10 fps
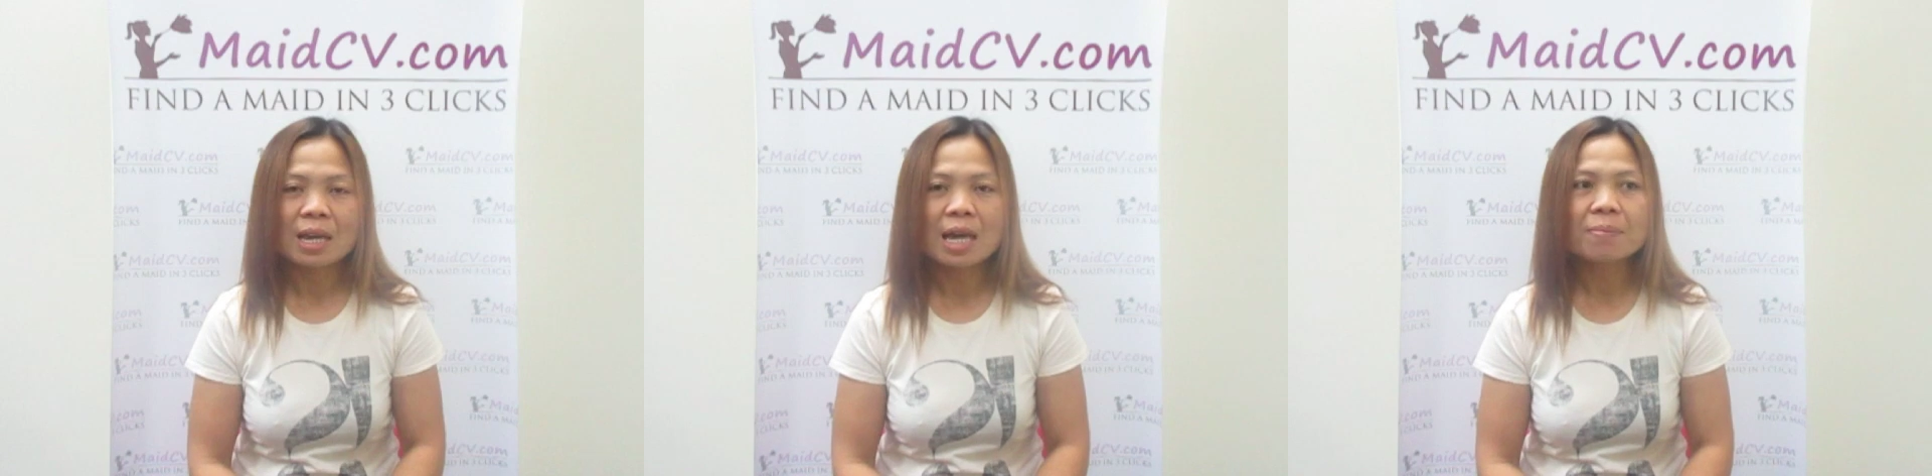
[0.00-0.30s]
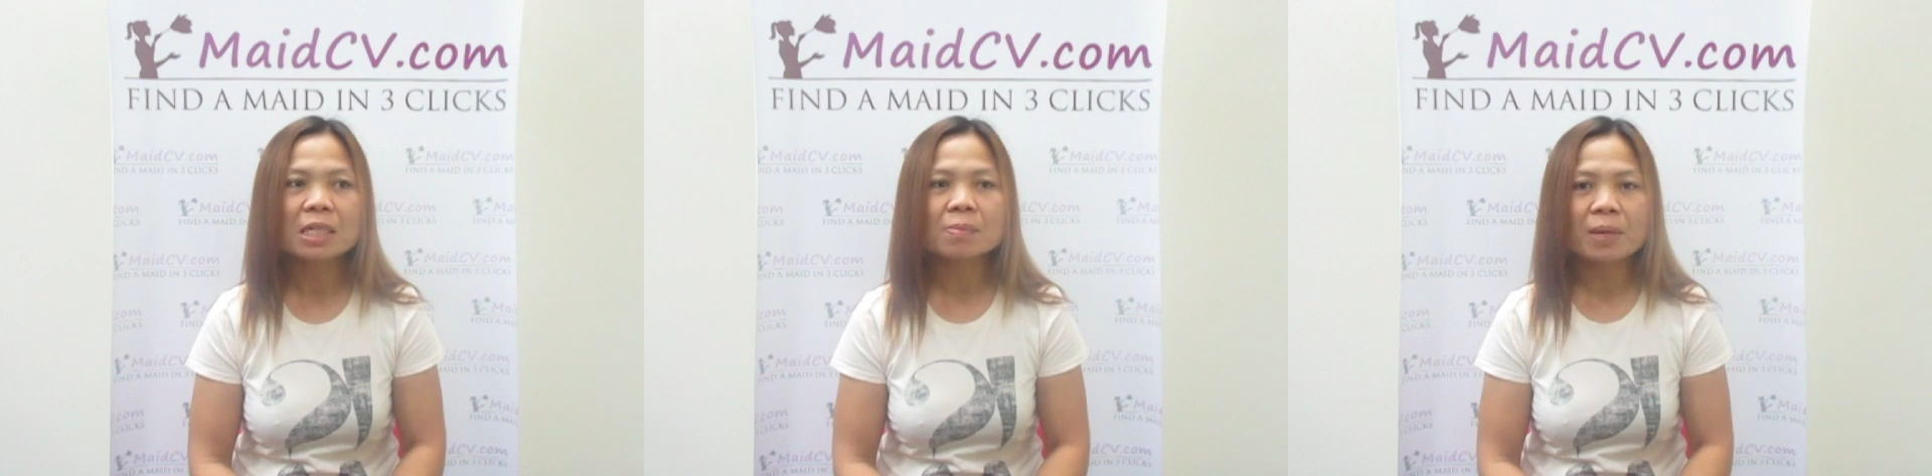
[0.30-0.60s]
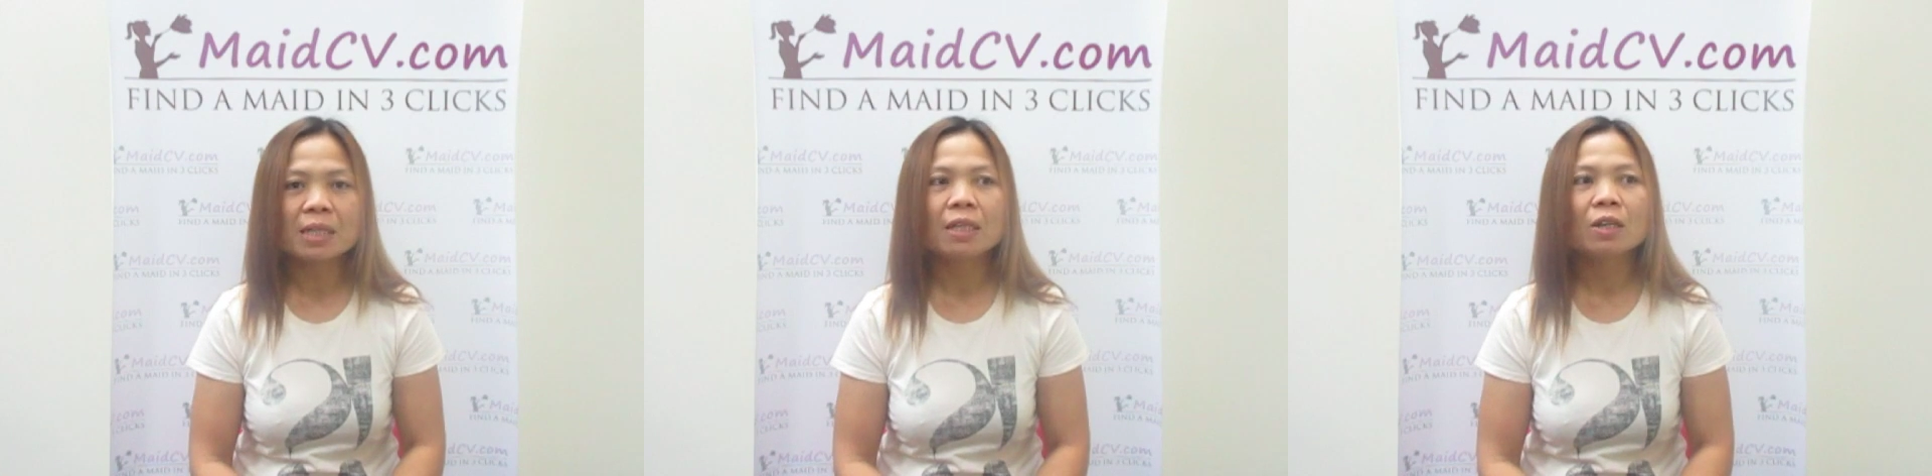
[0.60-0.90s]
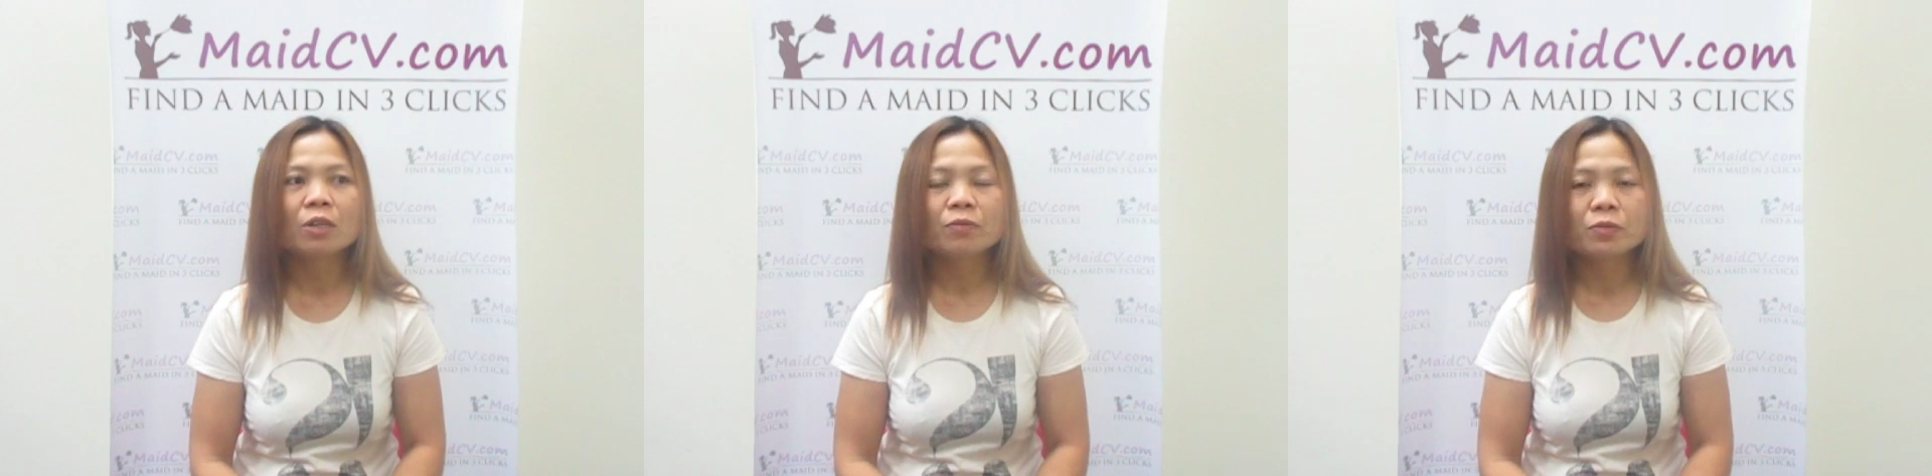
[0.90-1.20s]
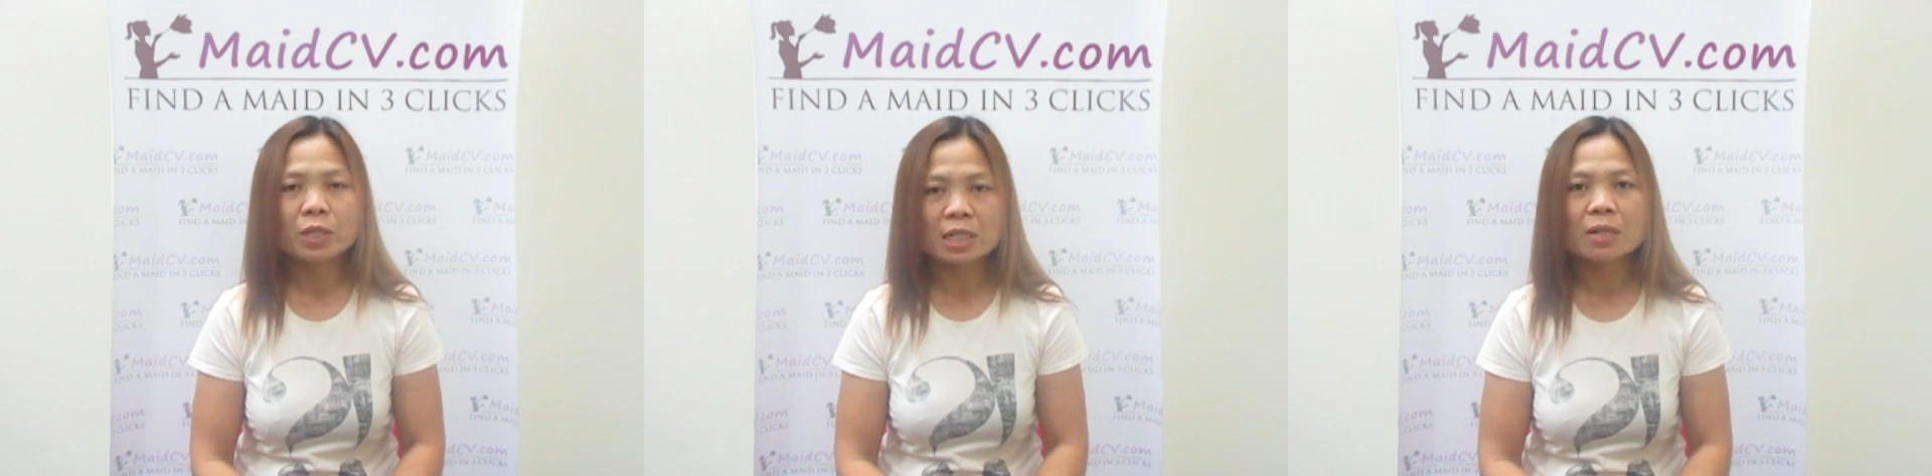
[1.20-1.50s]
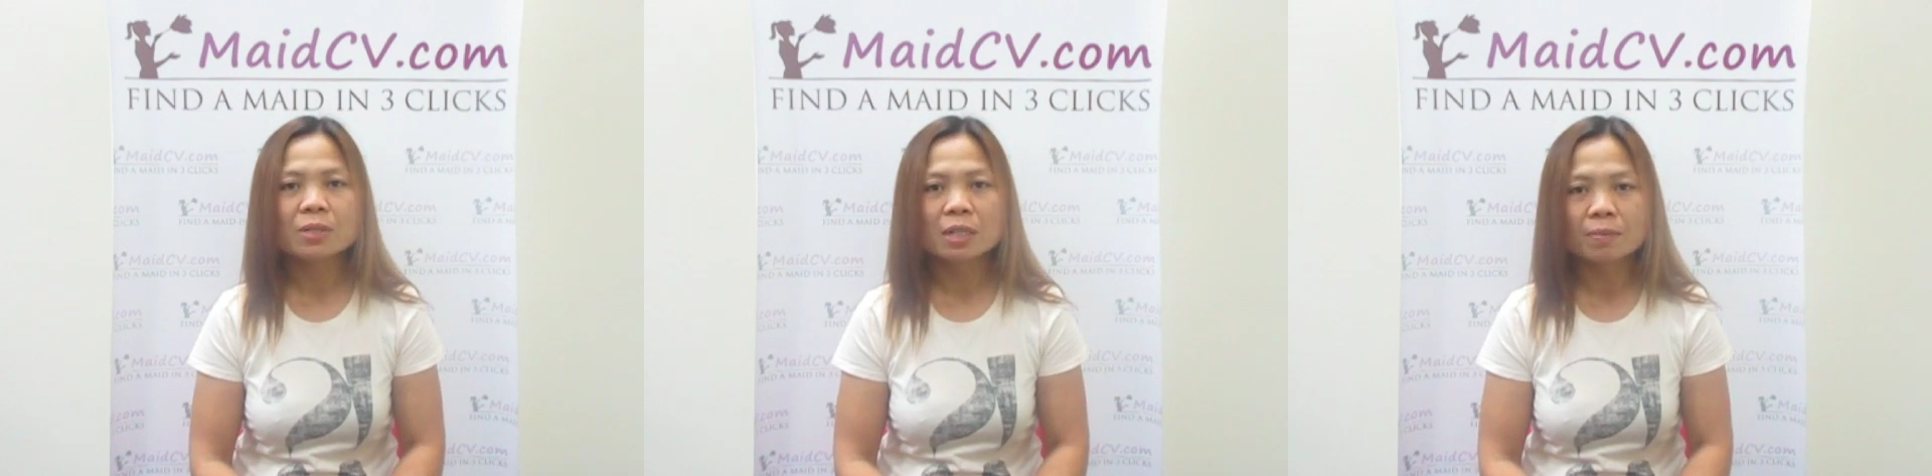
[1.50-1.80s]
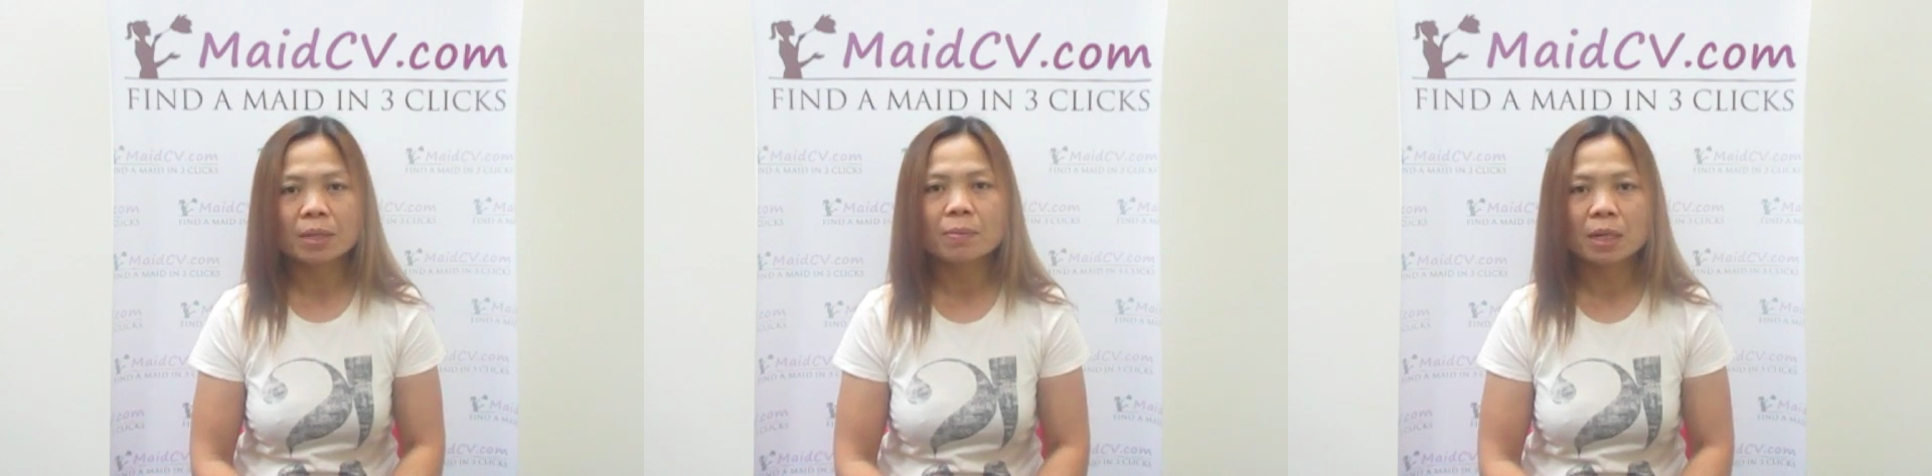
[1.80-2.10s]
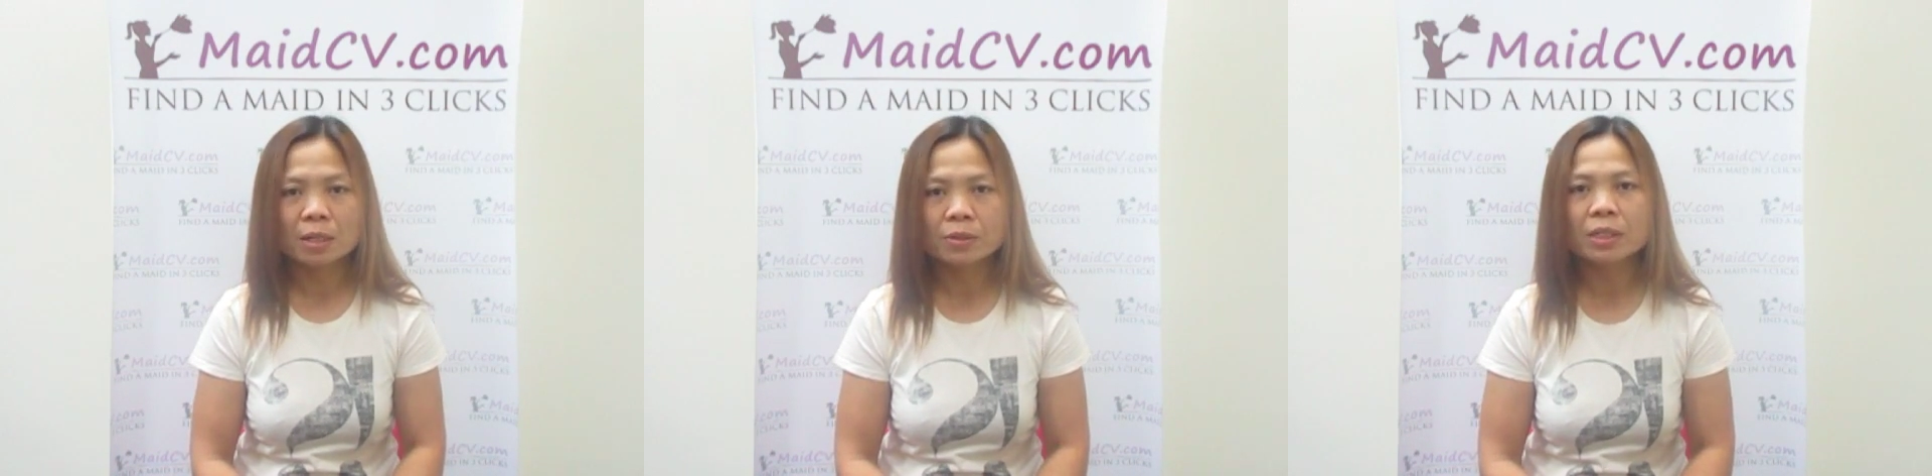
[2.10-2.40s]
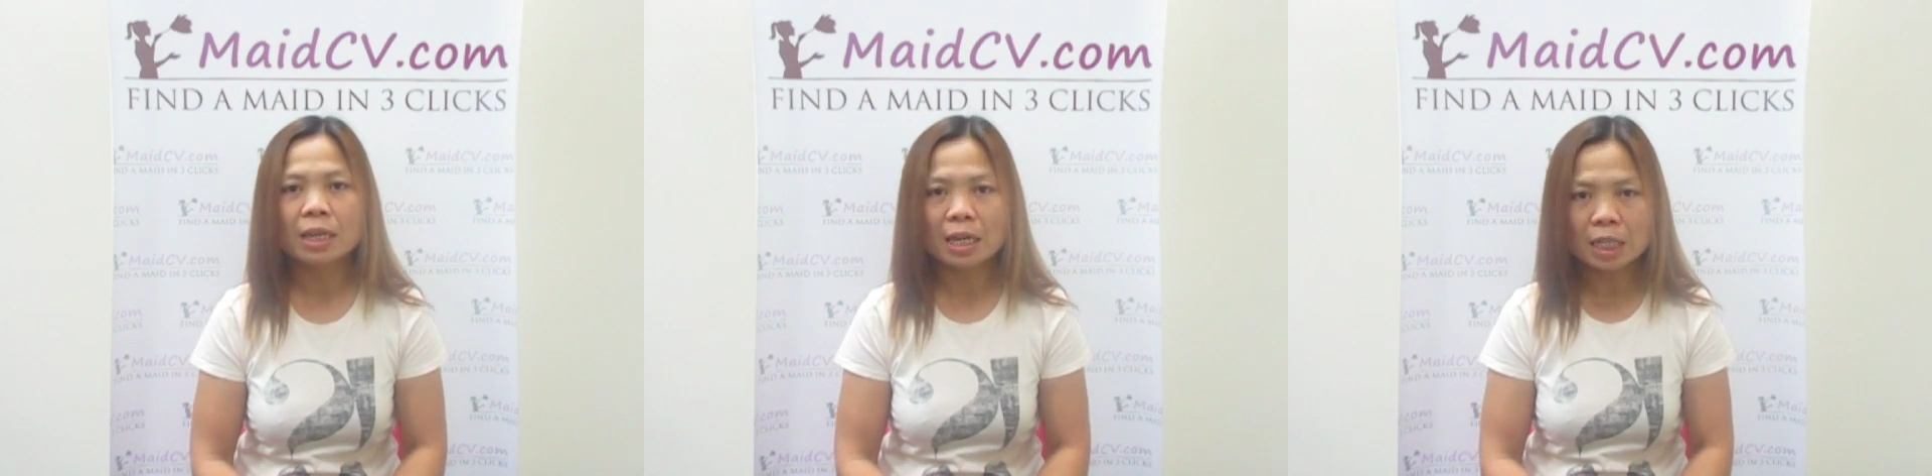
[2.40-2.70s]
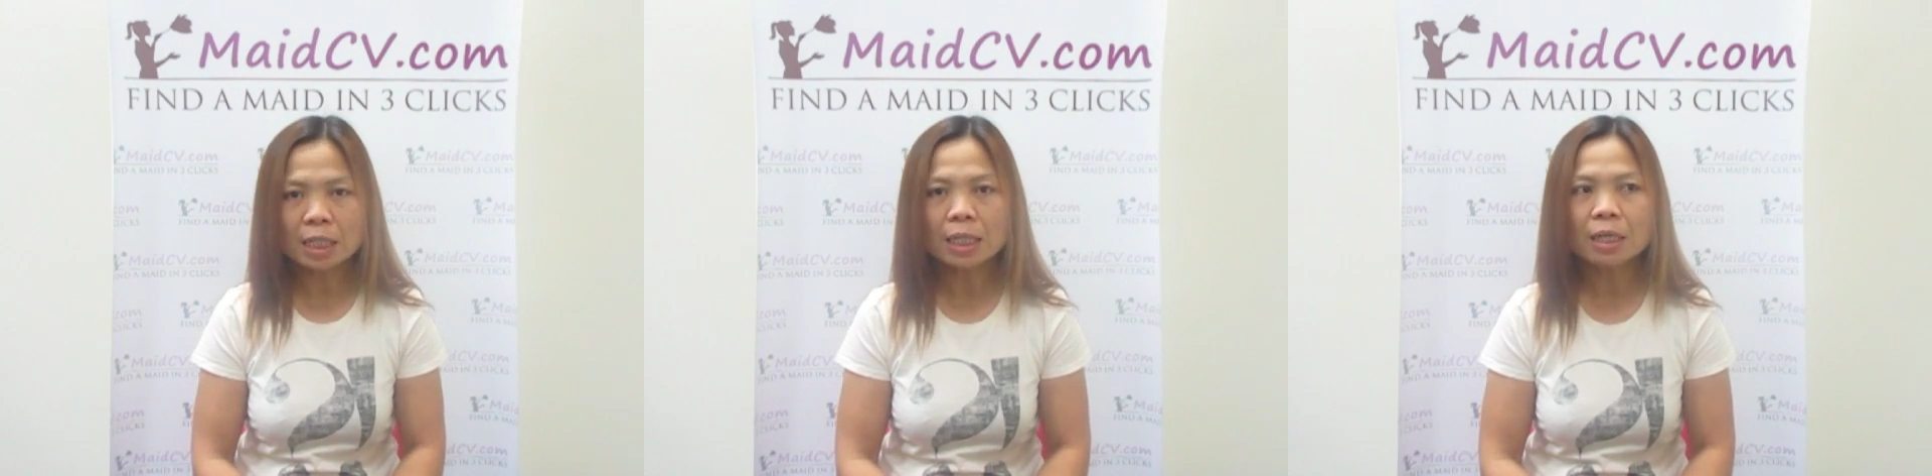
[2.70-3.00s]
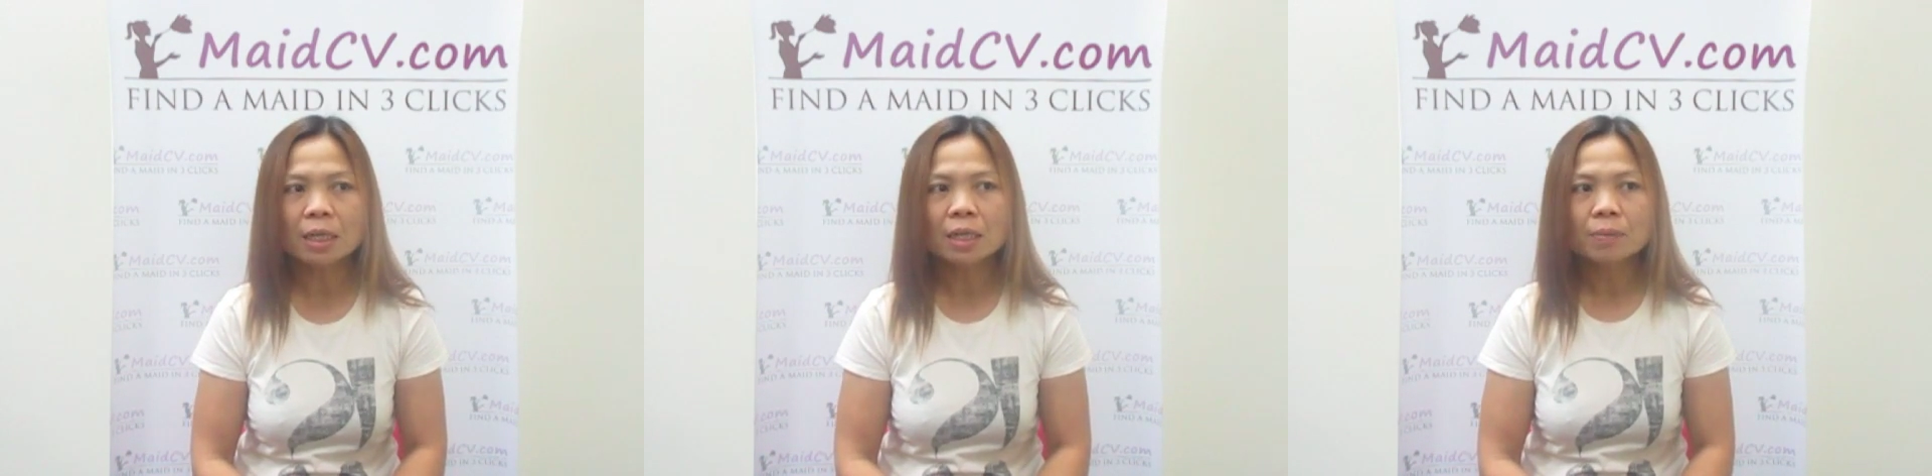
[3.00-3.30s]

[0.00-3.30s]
I'm expecting of 3,580